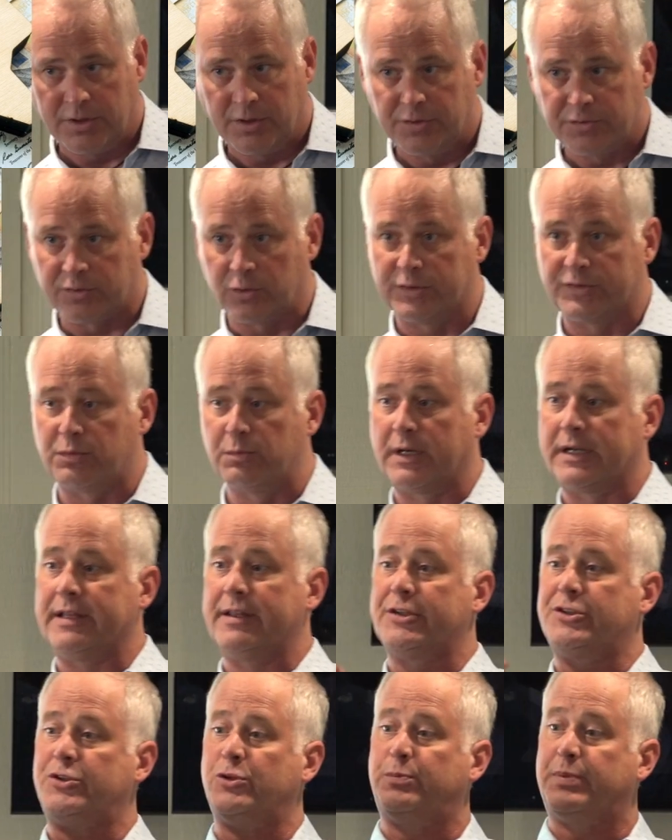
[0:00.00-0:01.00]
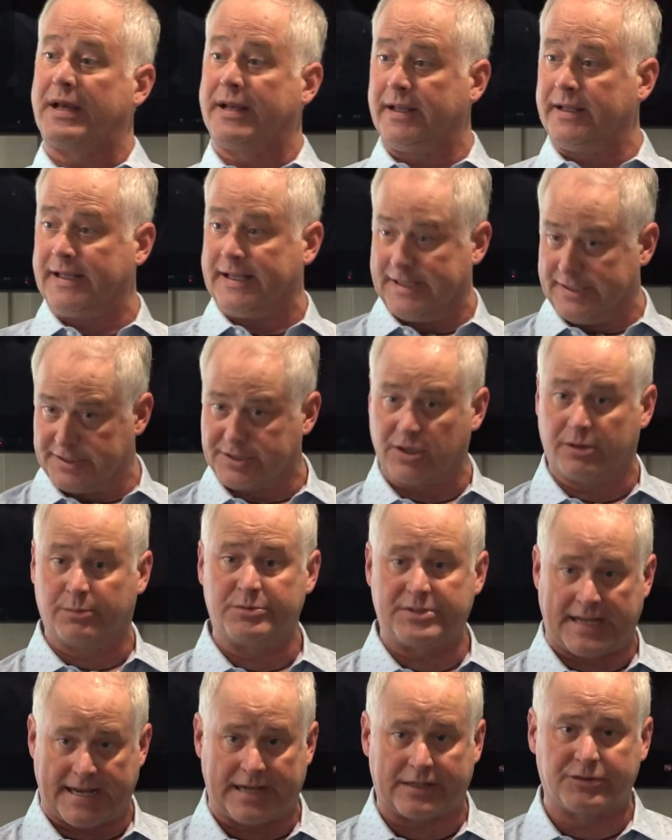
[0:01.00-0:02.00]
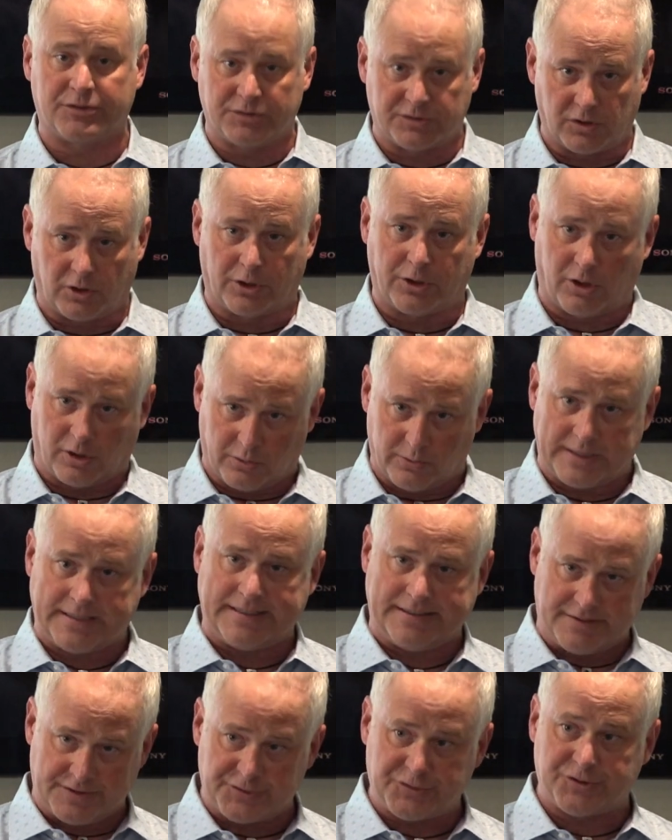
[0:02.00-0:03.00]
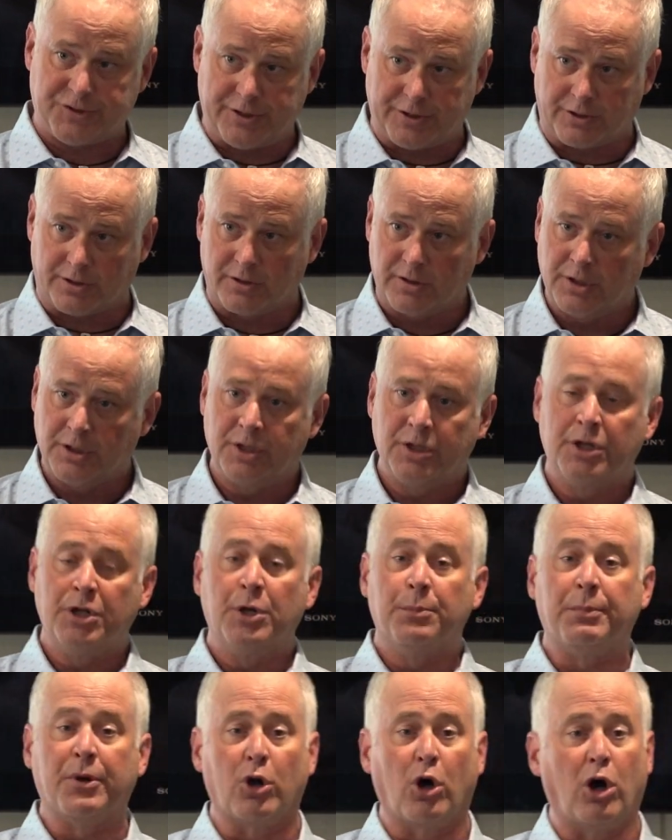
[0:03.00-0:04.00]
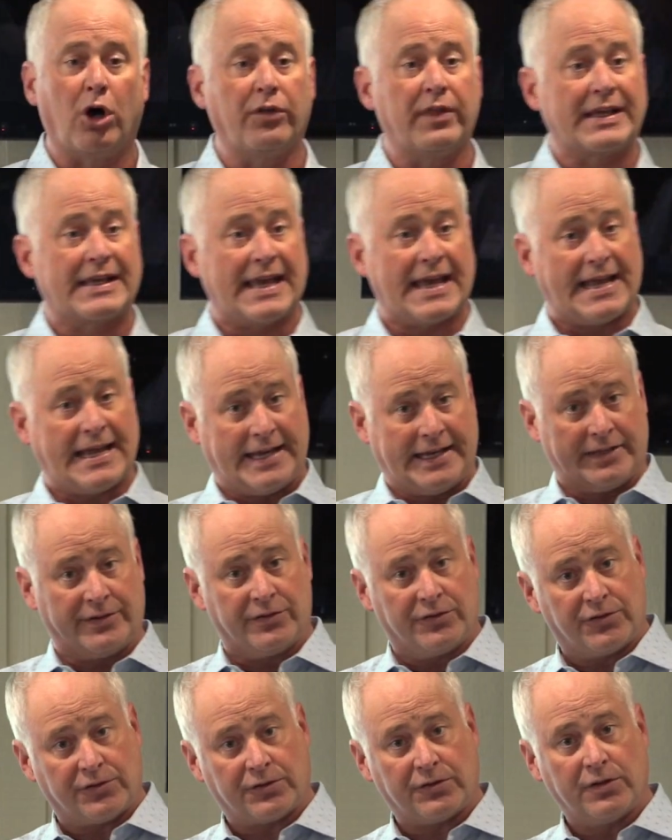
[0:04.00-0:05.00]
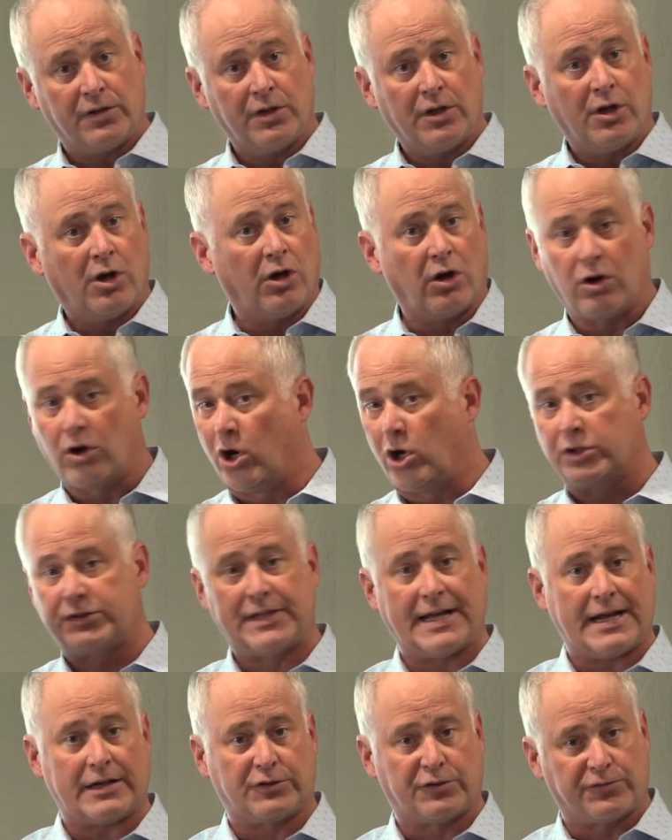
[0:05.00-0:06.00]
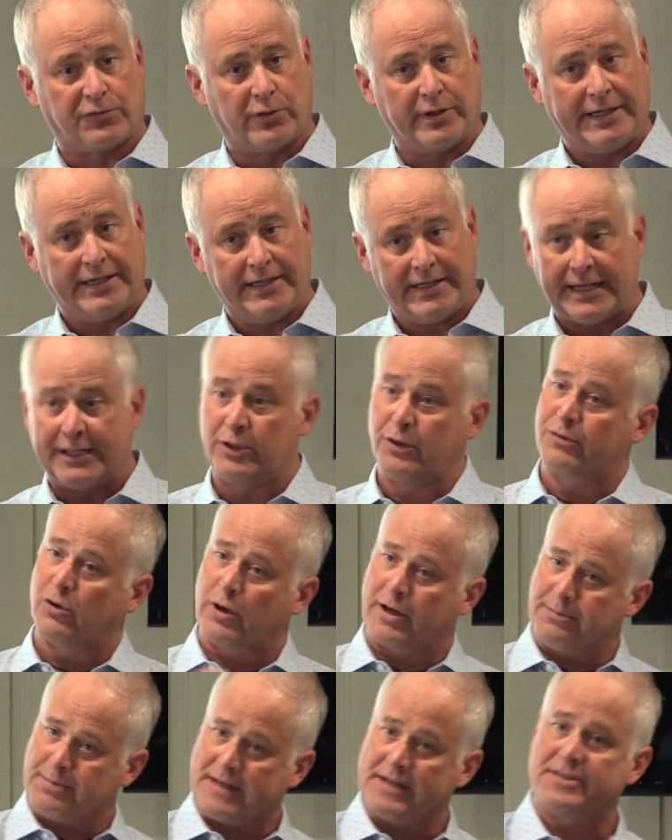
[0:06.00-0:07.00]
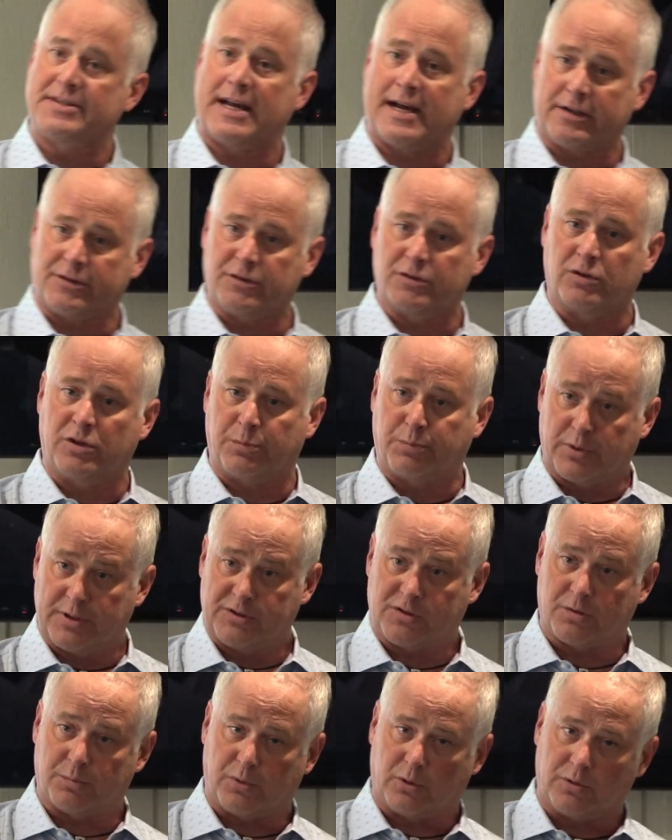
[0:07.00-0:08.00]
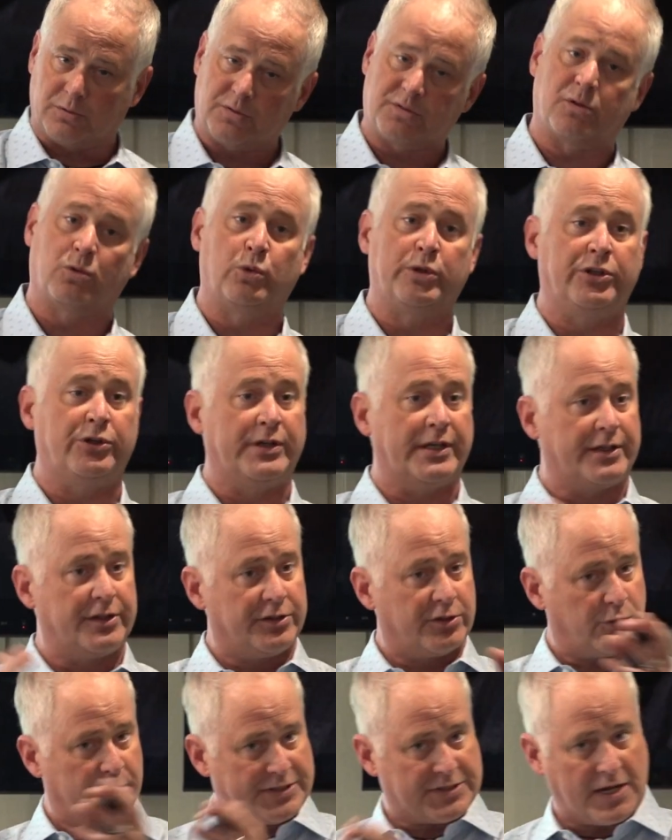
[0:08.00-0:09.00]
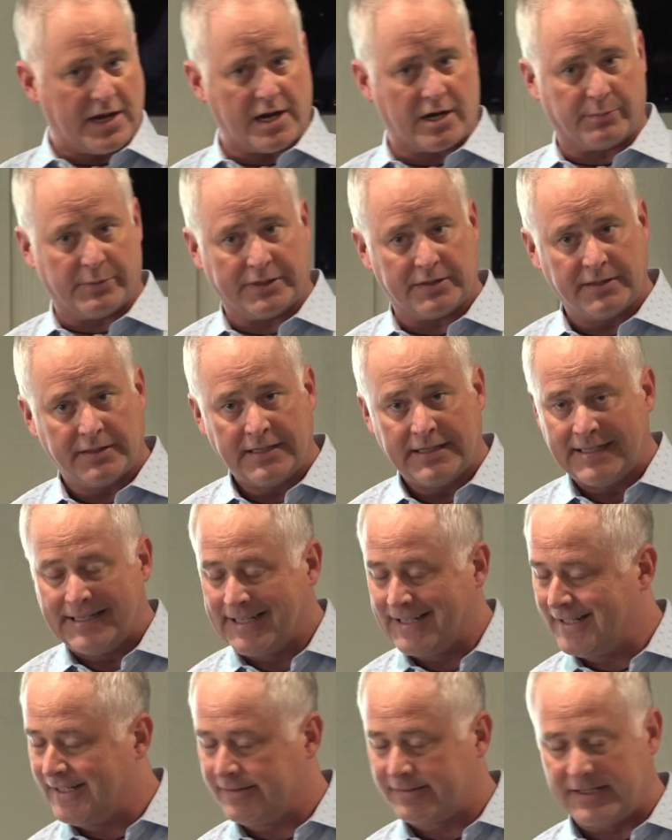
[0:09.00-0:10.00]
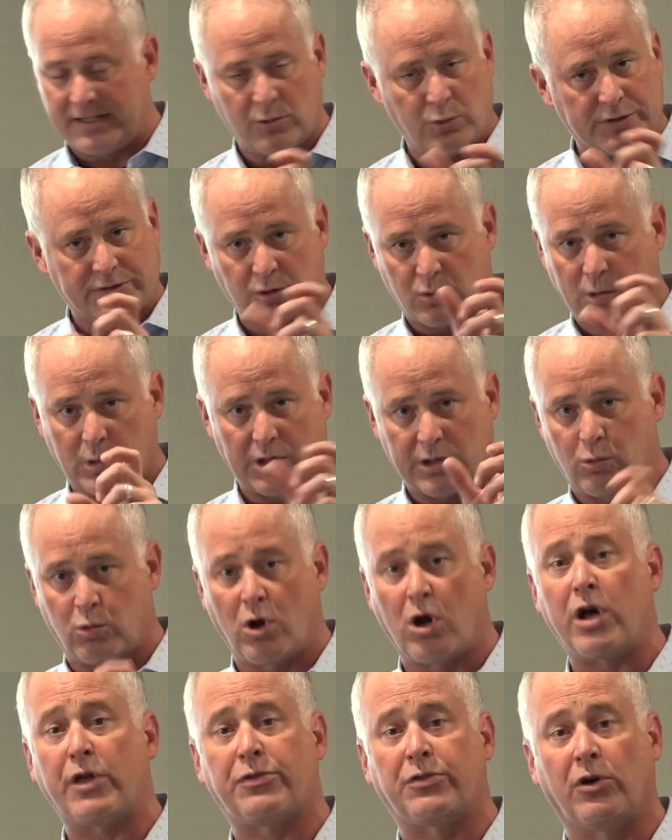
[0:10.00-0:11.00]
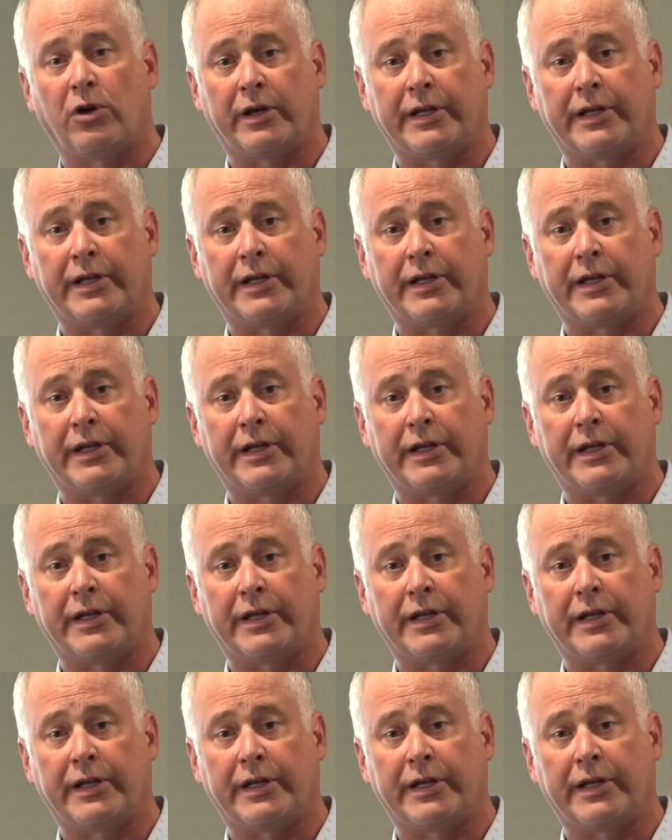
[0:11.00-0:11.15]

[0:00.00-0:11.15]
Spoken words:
So it's money that you pay income taxes on already this year, but all the gains are all tax-free, and you've already paid taxes on the principal. So when you get into retirement, anything with the word Roth on